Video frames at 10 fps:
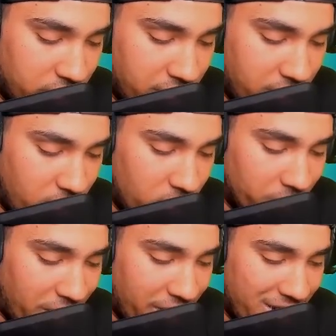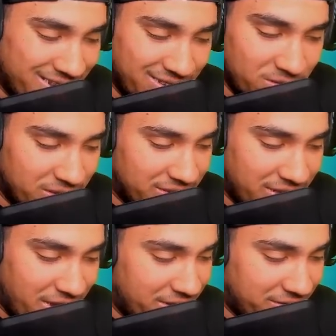Golem. I got to use this
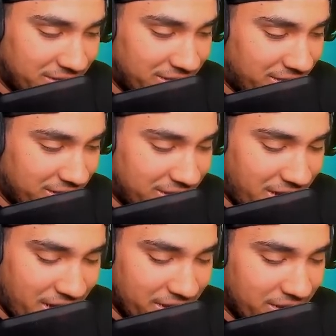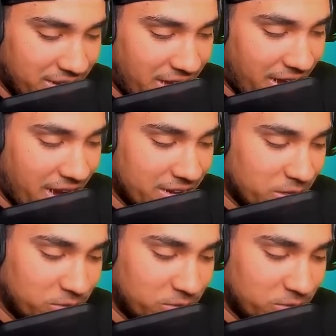guy. This guy, I got to do